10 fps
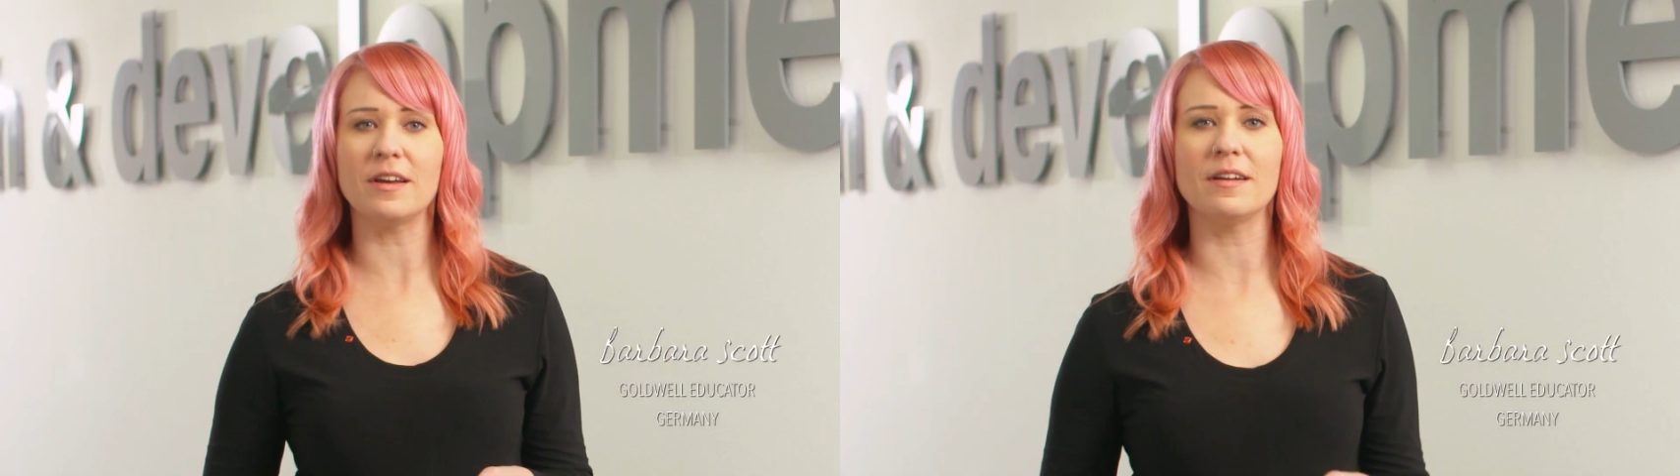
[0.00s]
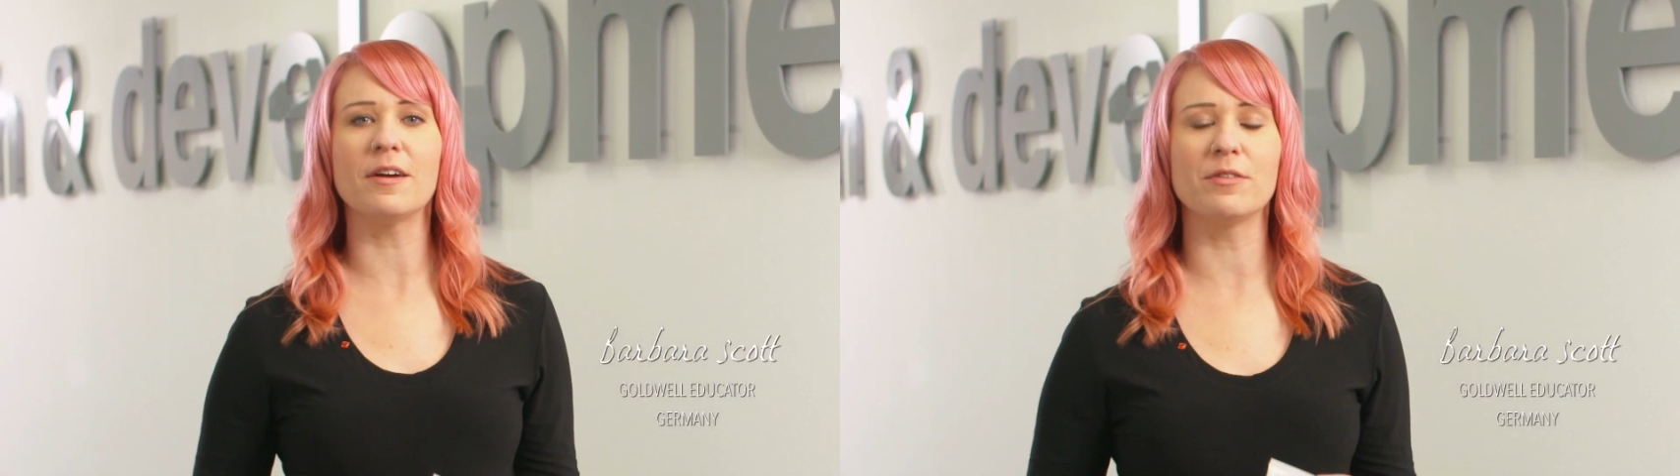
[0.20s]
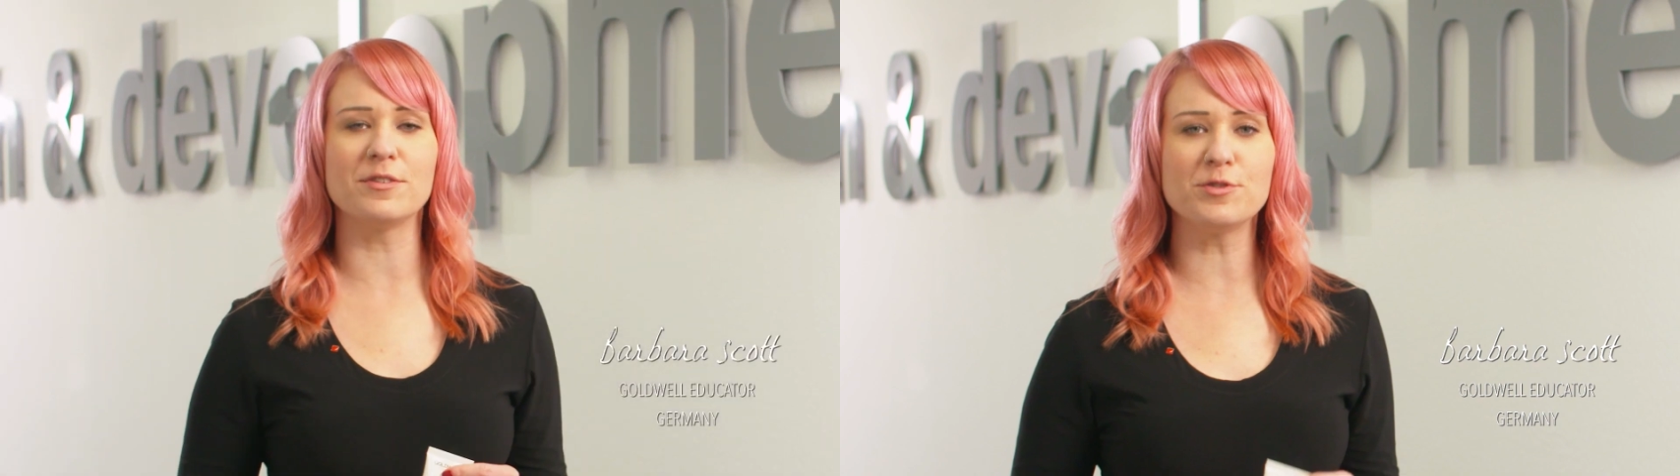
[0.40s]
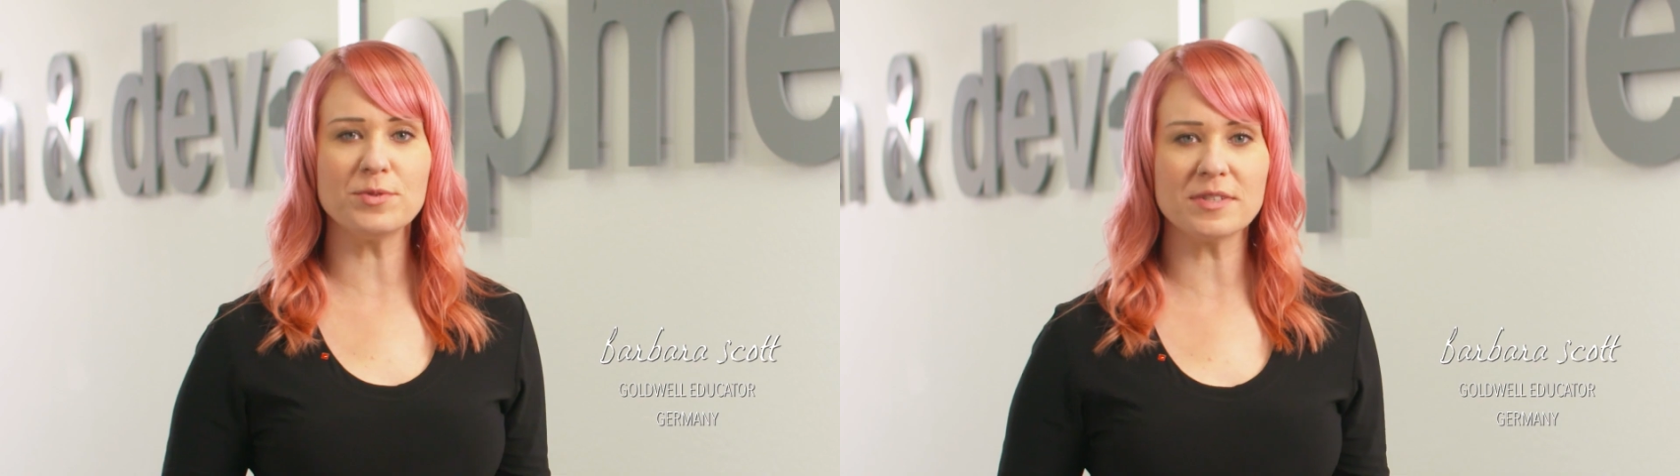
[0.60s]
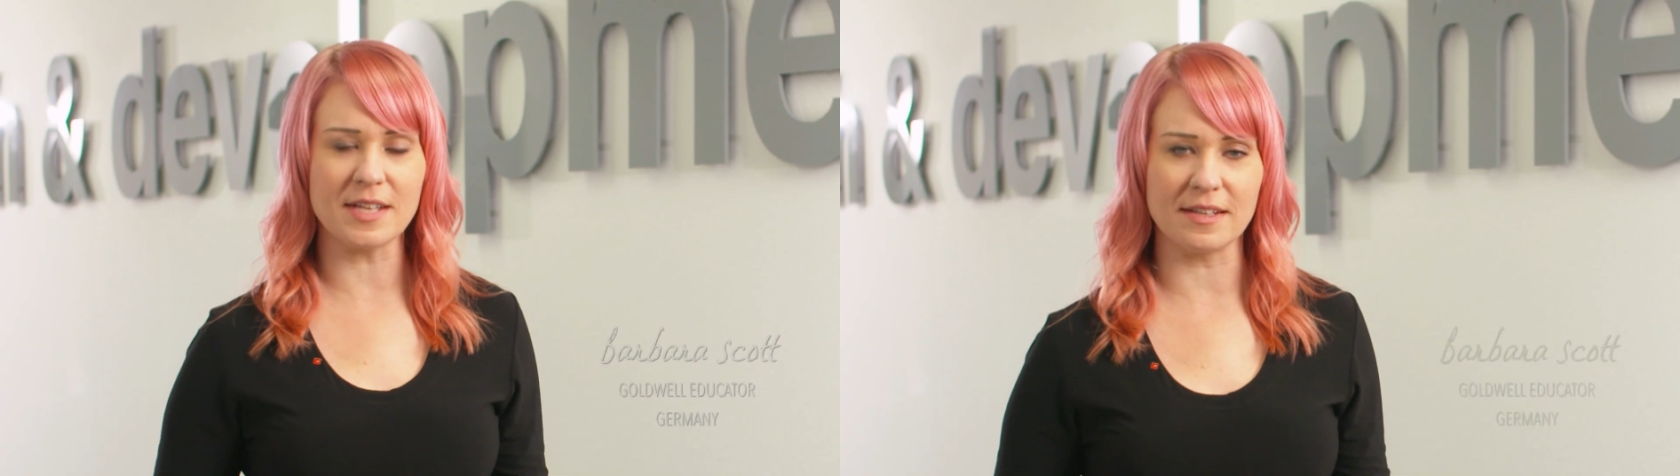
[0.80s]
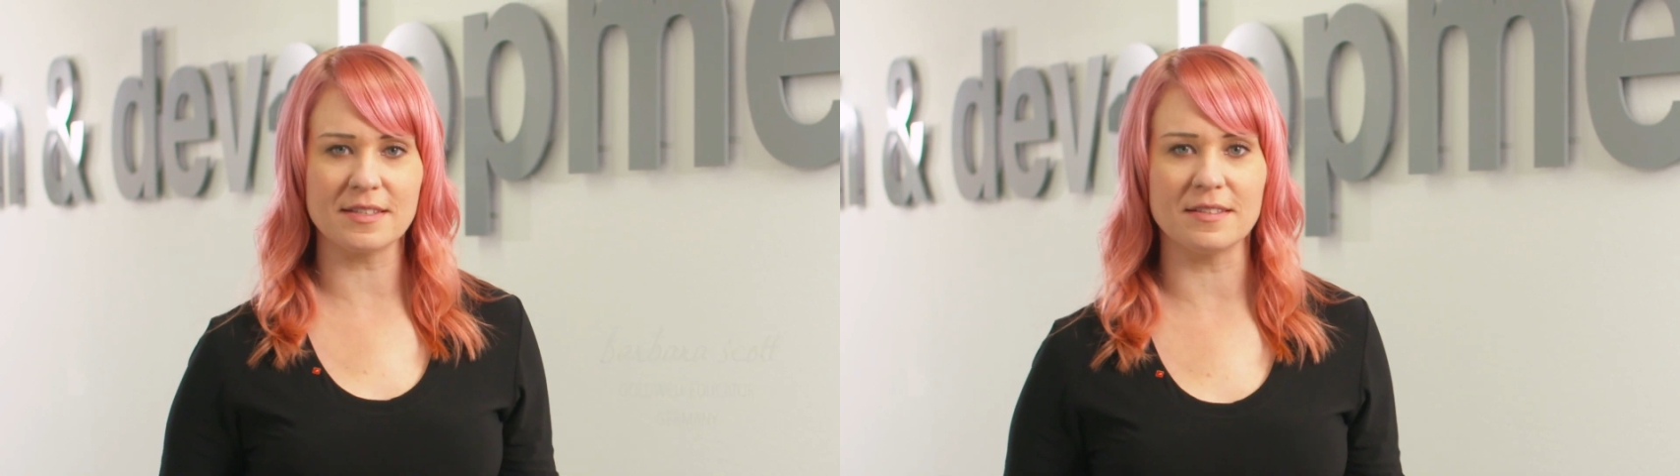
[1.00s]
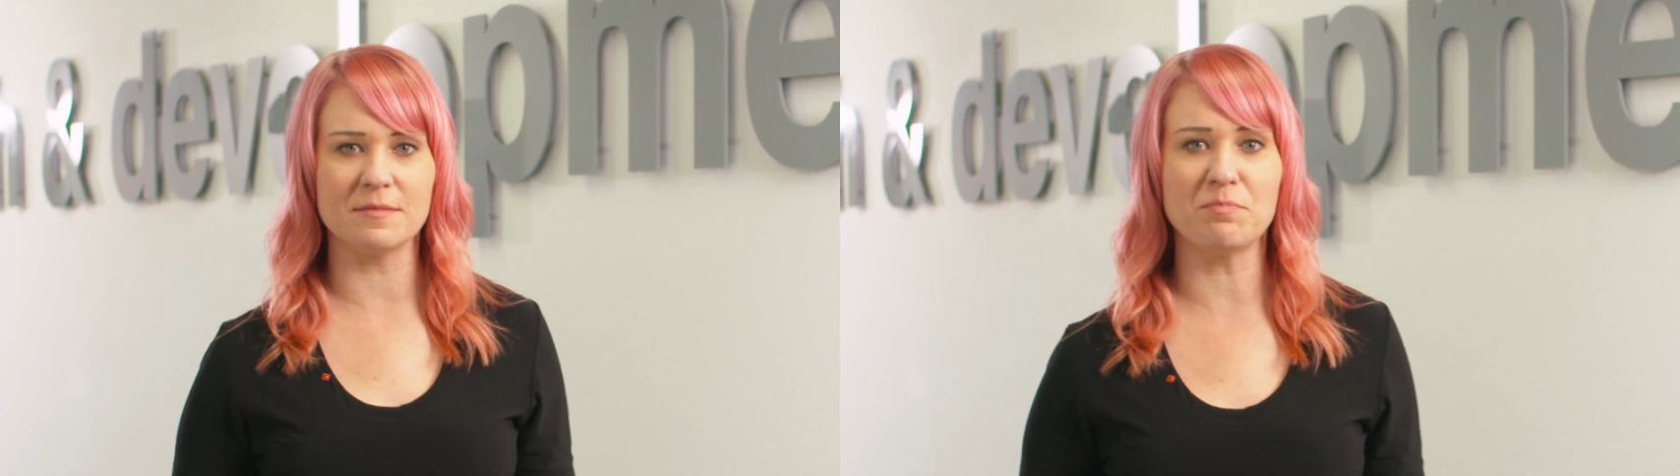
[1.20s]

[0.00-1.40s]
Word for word: on how the Dualsenses